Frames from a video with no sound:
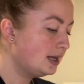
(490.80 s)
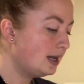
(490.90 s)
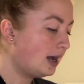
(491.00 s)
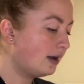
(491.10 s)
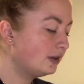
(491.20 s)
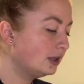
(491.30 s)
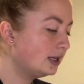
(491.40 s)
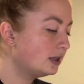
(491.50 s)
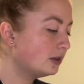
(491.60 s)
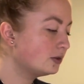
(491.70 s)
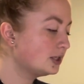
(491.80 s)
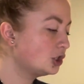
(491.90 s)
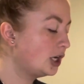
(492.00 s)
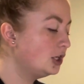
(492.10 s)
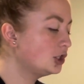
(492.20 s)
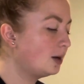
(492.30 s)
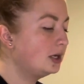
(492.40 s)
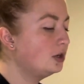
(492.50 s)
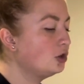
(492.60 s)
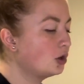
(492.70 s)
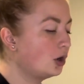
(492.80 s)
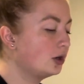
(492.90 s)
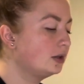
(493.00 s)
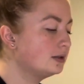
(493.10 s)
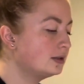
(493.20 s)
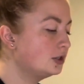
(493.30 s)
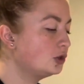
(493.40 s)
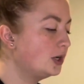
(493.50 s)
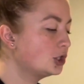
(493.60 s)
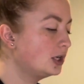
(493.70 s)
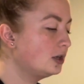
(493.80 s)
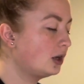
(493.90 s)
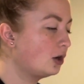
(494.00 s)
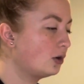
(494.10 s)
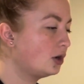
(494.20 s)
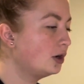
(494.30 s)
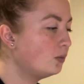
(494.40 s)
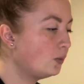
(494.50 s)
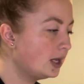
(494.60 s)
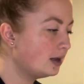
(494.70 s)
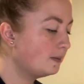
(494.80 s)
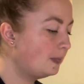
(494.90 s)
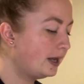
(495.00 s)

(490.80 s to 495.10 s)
I feel like there's a change happening in your current situation, like your current week.